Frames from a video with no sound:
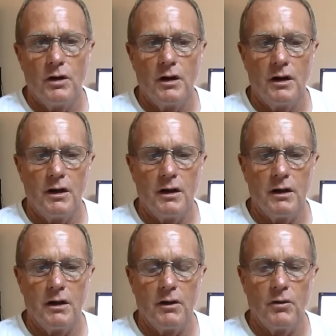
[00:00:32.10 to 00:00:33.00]

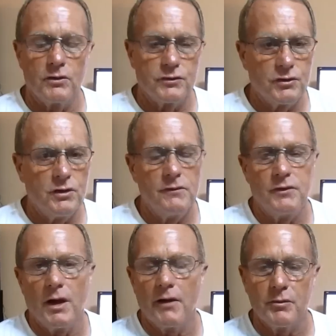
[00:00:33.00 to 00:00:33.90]
or two if
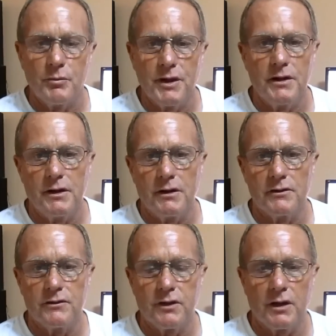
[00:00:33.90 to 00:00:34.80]
you haven't been here
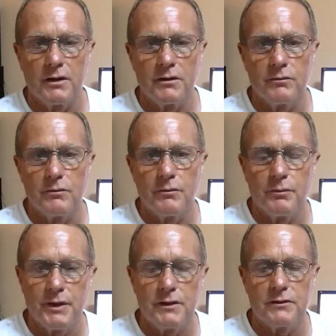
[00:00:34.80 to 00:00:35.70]

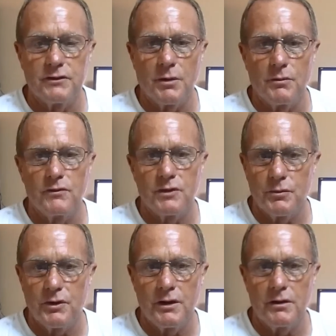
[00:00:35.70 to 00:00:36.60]
and been to some
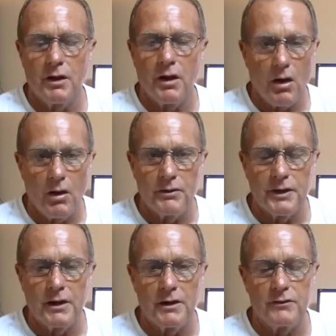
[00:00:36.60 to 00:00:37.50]
of all the
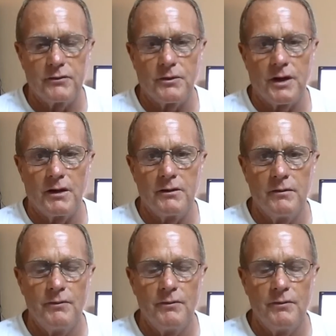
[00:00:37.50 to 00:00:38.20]
areas around.